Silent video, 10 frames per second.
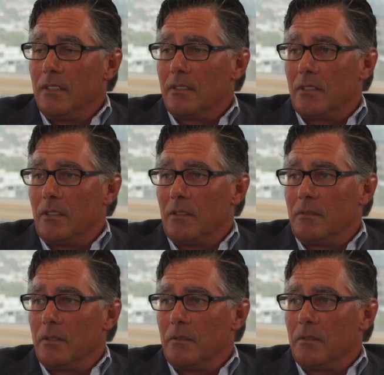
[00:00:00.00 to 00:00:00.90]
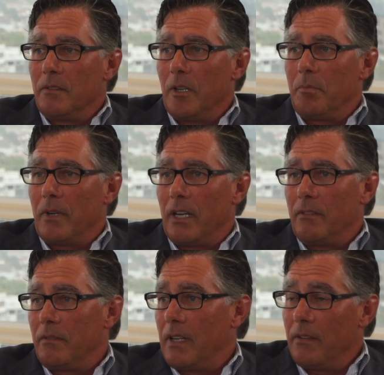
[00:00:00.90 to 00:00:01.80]
So we're very proud
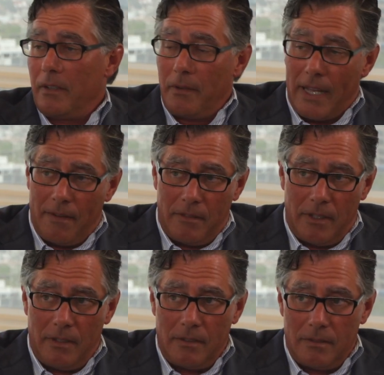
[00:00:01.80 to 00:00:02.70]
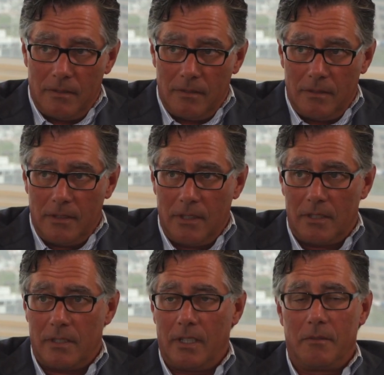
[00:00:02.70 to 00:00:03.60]
of everything we have done in this
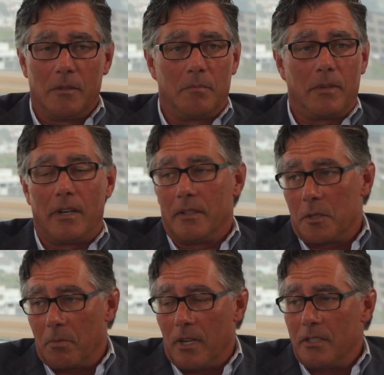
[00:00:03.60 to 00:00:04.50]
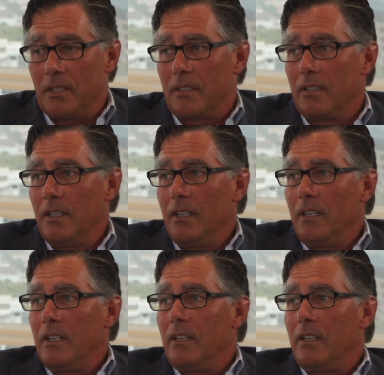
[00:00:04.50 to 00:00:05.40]
city. We're proud of this project,
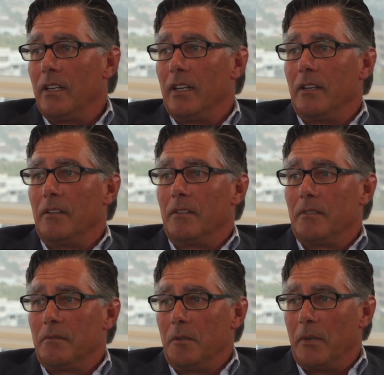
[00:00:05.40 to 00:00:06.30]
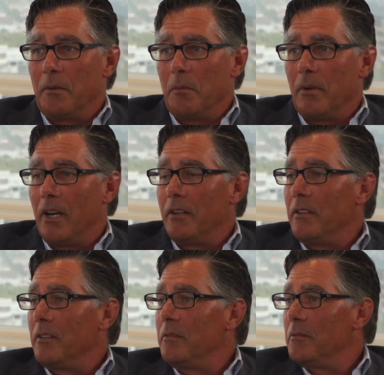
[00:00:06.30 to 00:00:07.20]
and we better be proud of
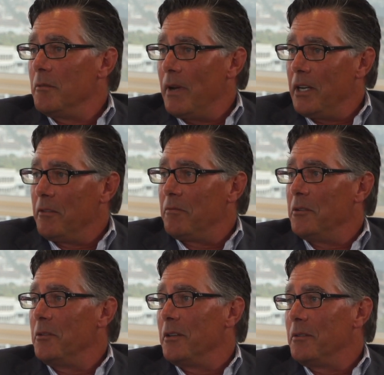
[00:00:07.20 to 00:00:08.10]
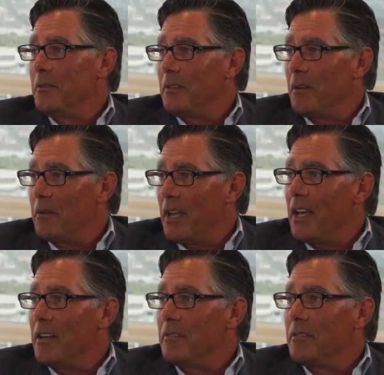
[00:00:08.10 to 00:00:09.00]
the remaining few that we
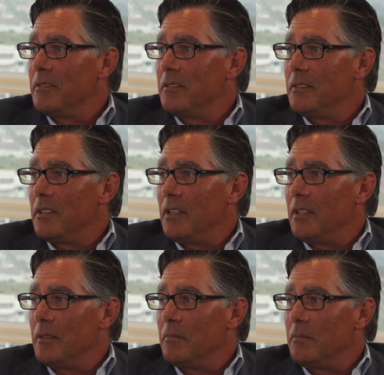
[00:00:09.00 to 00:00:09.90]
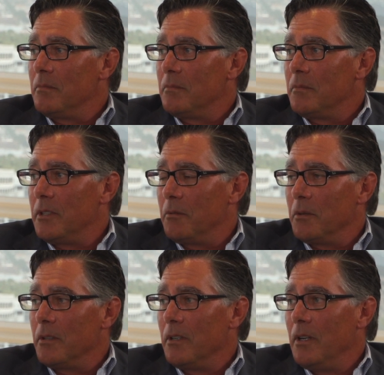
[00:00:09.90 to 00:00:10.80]
have.
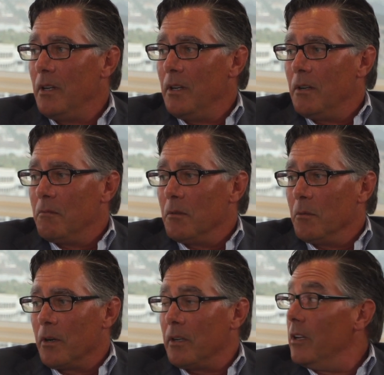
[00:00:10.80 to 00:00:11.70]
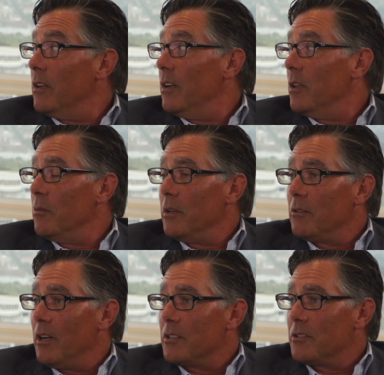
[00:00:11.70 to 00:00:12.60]
We're working on another one
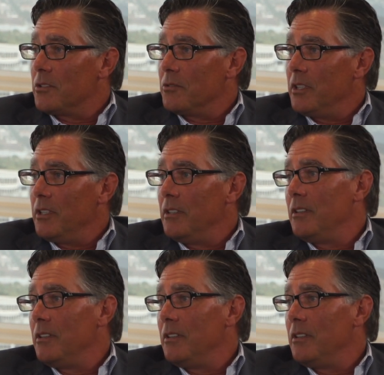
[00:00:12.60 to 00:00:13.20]
across the street